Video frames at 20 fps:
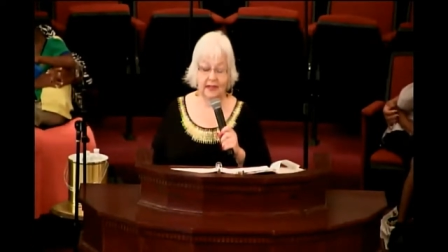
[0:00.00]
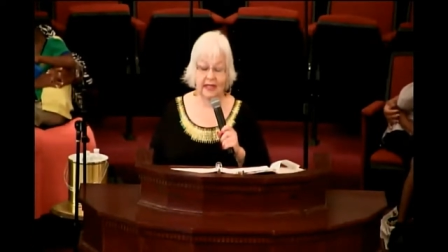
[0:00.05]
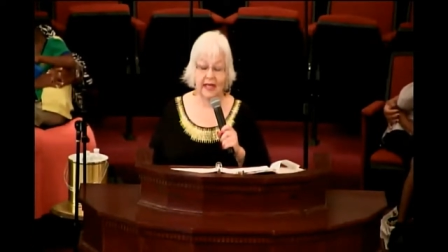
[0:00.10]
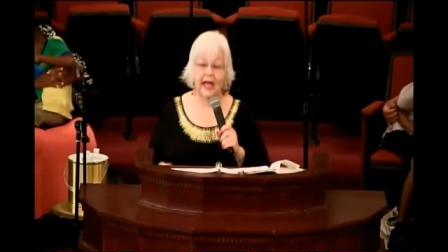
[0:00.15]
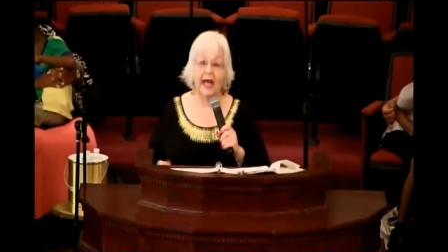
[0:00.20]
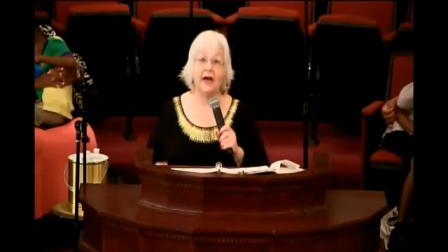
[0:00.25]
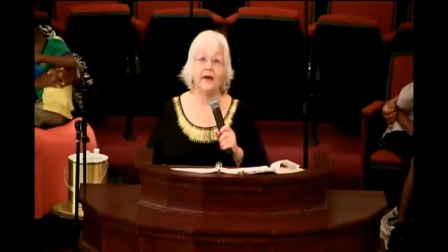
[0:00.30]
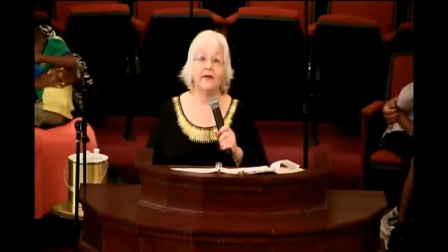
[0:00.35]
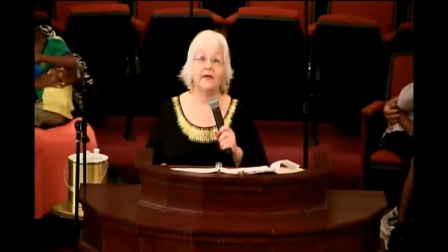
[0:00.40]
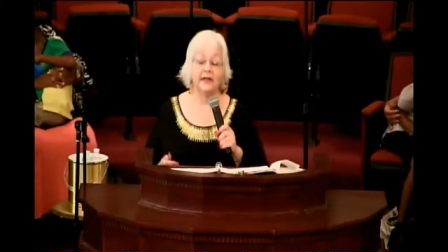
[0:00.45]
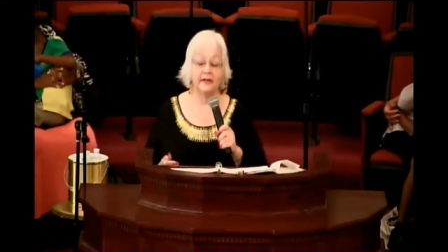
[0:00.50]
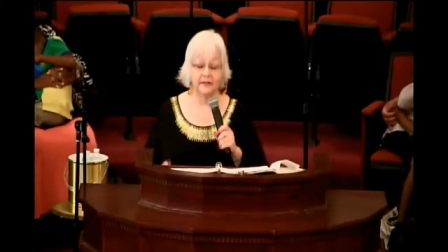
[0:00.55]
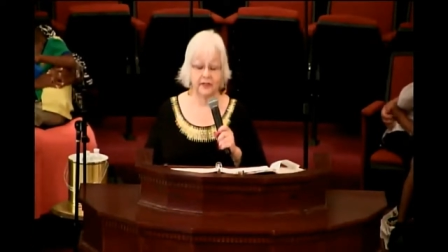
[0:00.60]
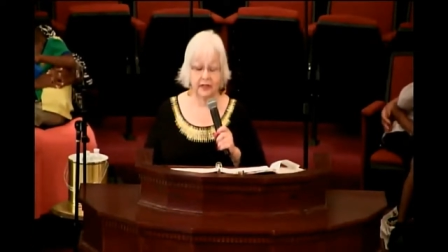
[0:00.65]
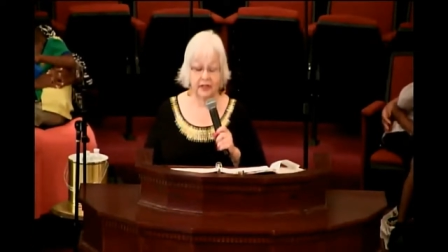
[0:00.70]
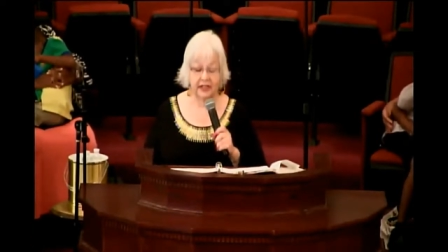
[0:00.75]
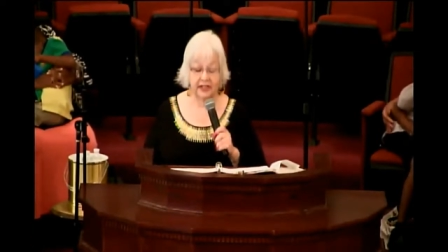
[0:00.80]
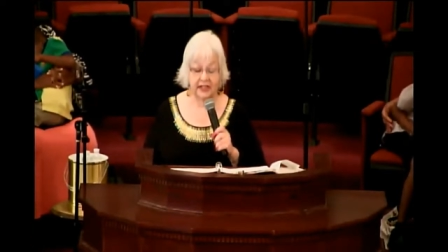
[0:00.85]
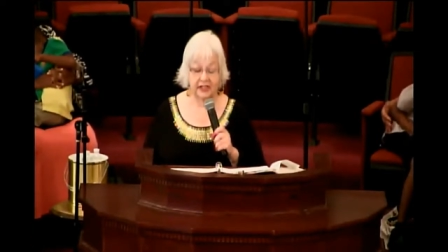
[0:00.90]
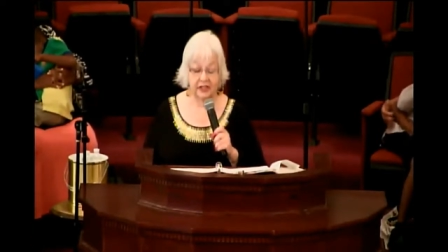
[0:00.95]

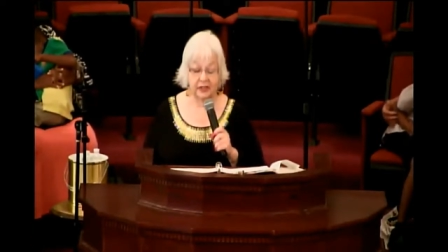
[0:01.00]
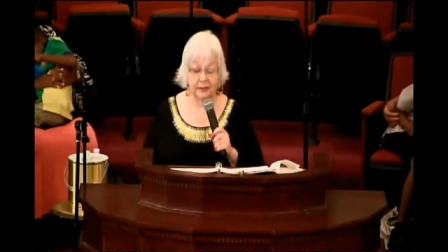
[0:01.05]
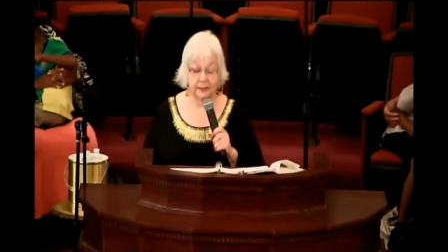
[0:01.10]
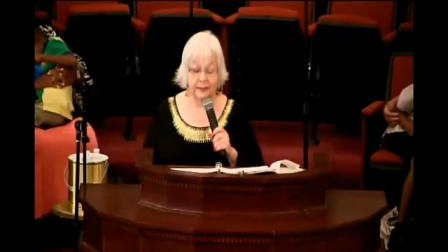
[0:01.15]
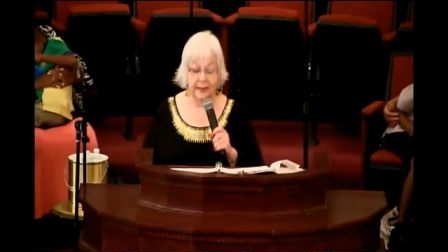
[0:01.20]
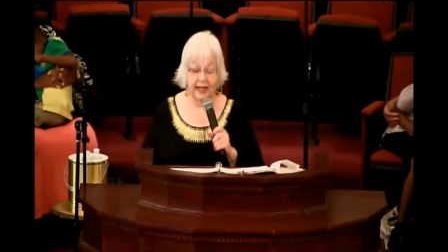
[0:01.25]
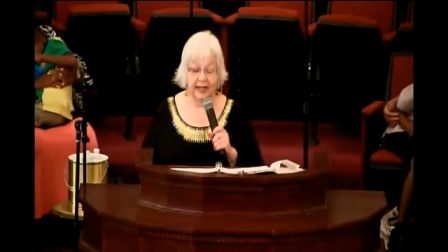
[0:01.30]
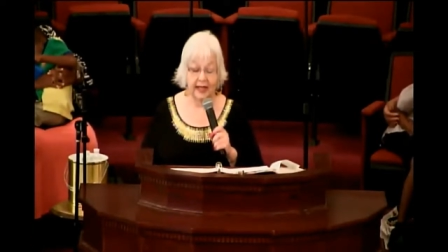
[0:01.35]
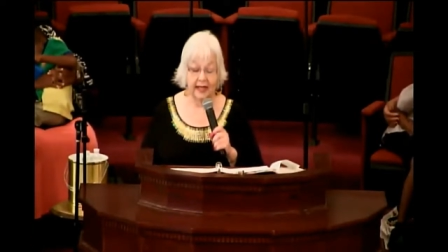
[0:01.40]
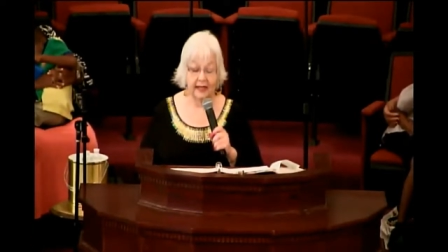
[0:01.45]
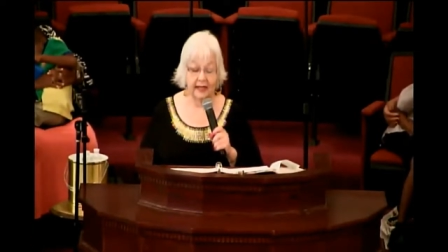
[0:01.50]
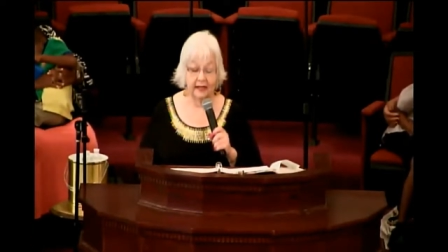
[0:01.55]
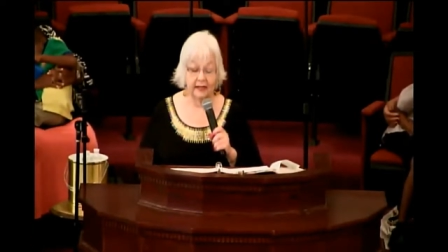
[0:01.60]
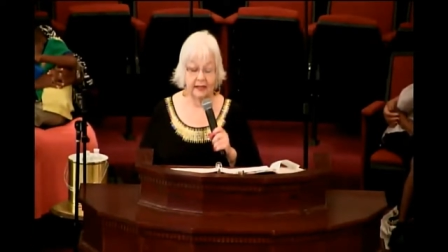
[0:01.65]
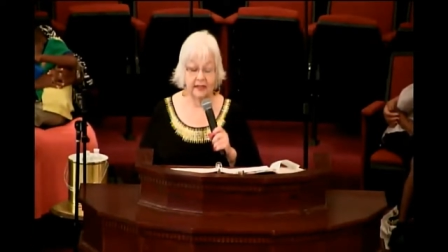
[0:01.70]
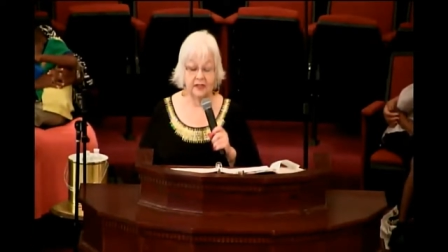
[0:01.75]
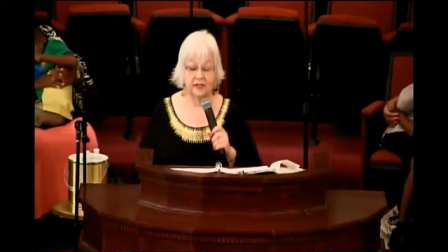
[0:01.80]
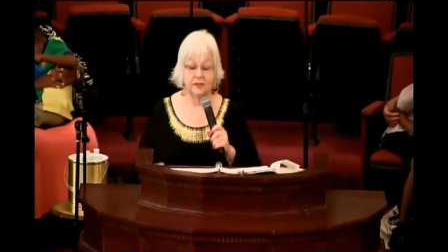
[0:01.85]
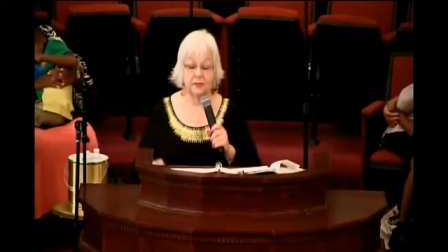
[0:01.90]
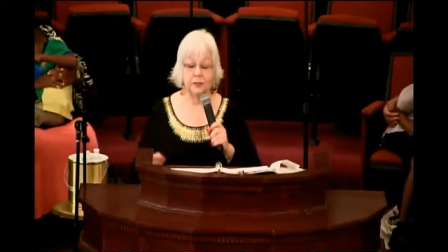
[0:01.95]
However, this
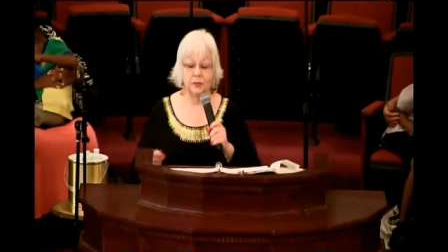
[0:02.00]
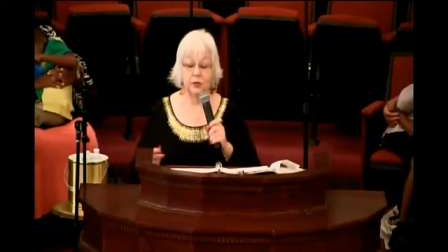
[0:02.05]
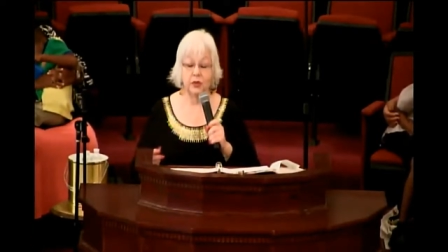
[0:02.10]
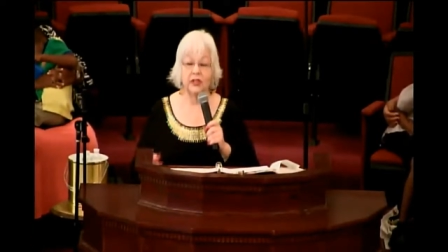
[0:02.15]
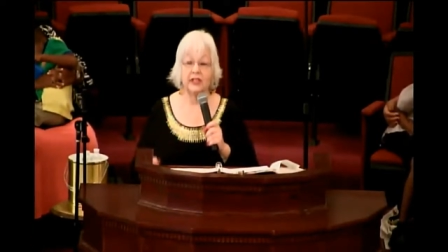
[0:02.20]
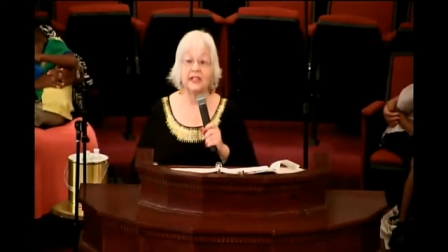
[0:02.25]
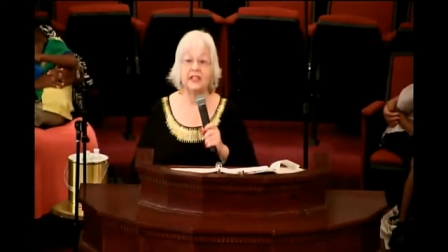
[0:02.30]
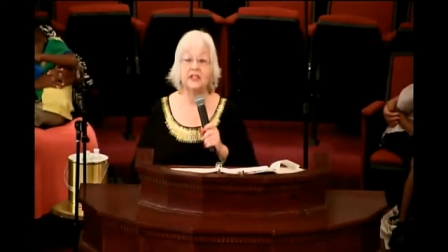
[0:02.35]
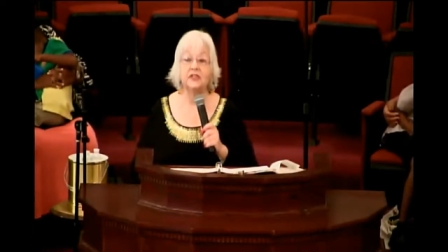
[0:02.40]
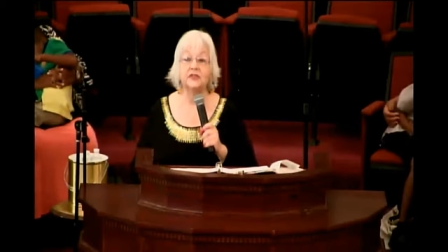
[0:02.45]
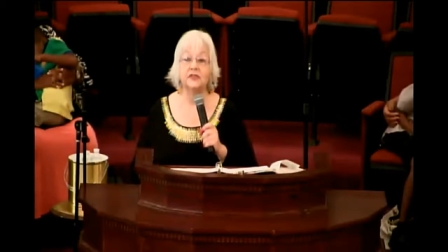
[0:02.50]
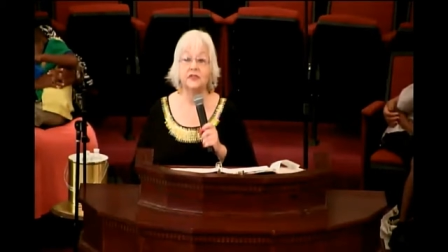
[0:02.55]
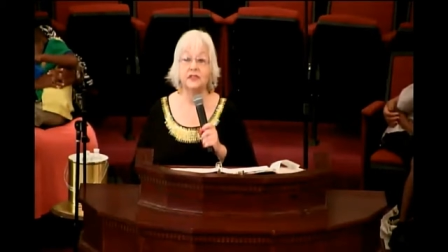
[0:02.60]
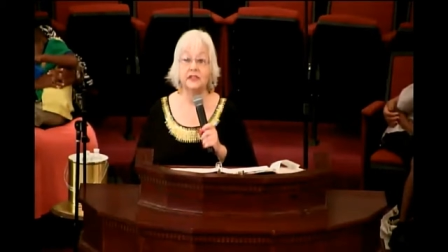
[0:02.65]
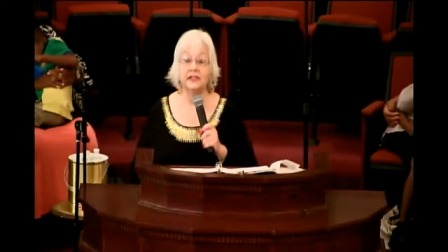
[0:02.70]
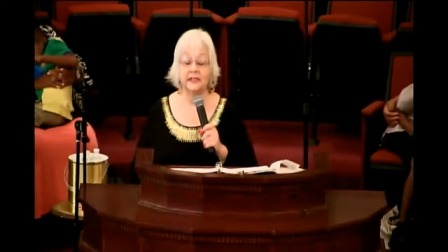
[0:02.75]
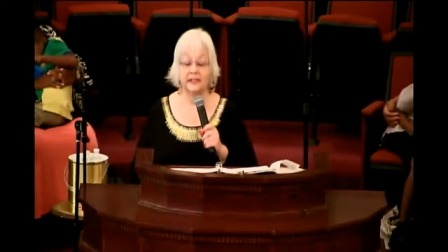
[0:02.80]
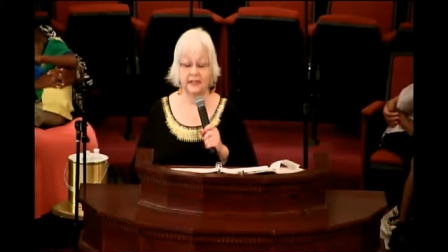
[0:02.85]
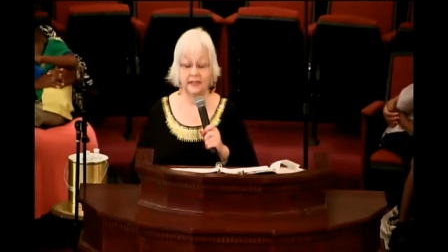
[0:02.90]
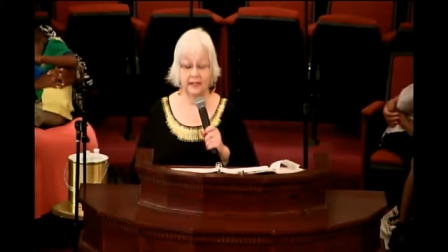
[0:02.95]
man is more
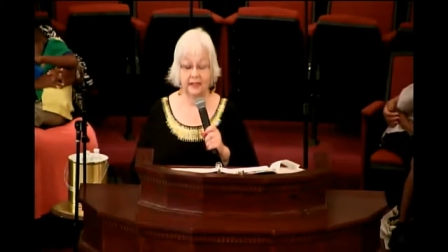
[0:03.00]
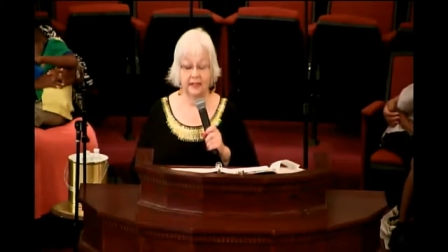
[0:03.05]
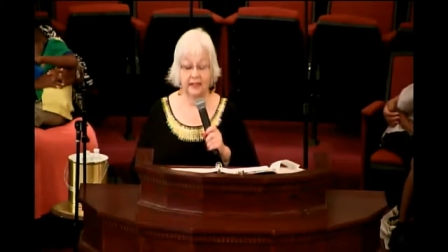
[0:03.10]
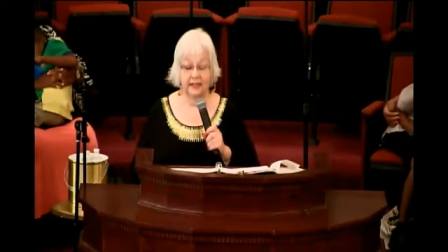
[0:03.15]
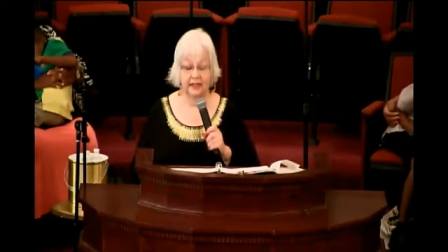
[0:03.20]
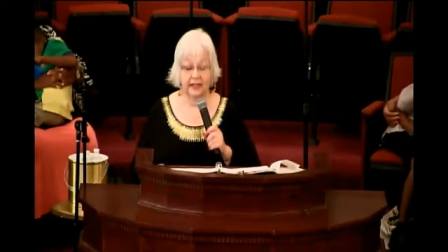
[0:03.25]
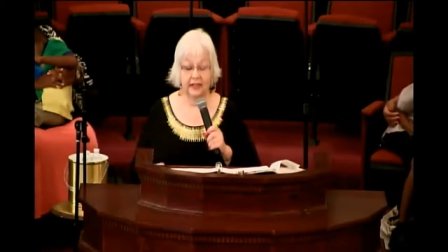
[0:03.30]
interested